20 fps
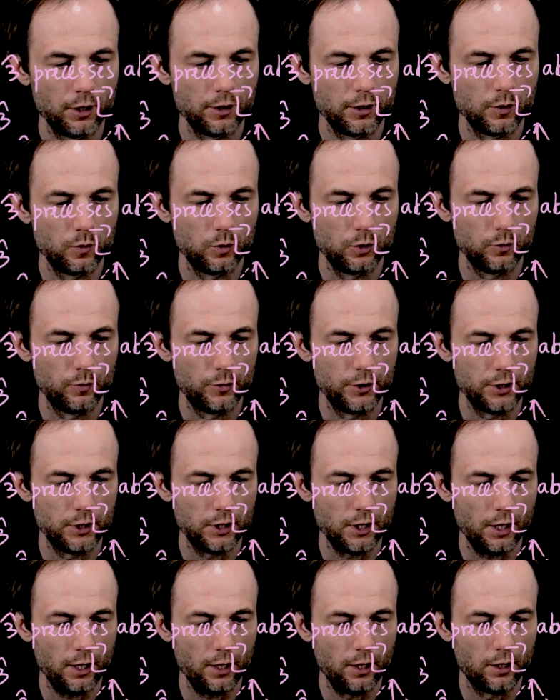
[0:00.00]
That will
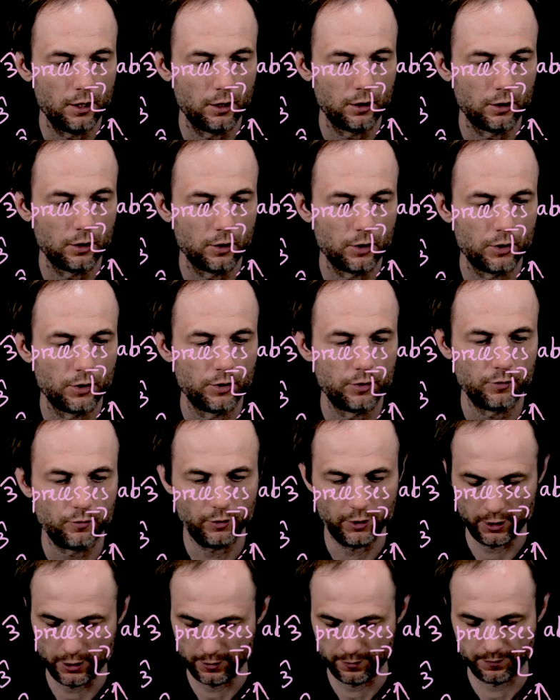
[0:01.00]
be
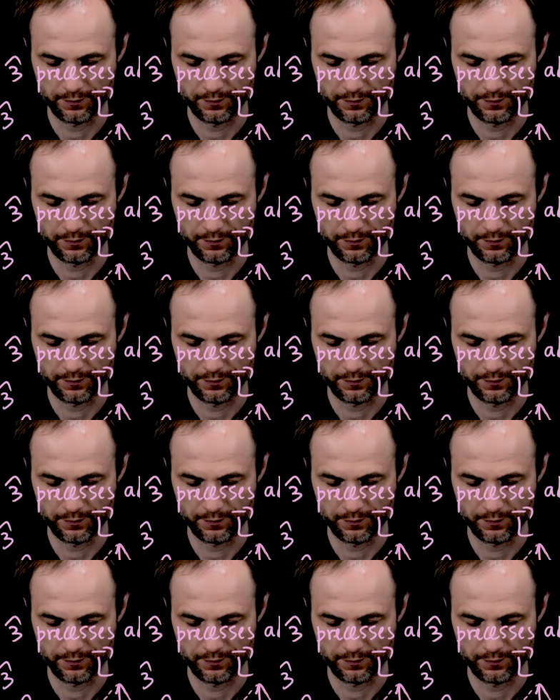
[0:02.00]
L3.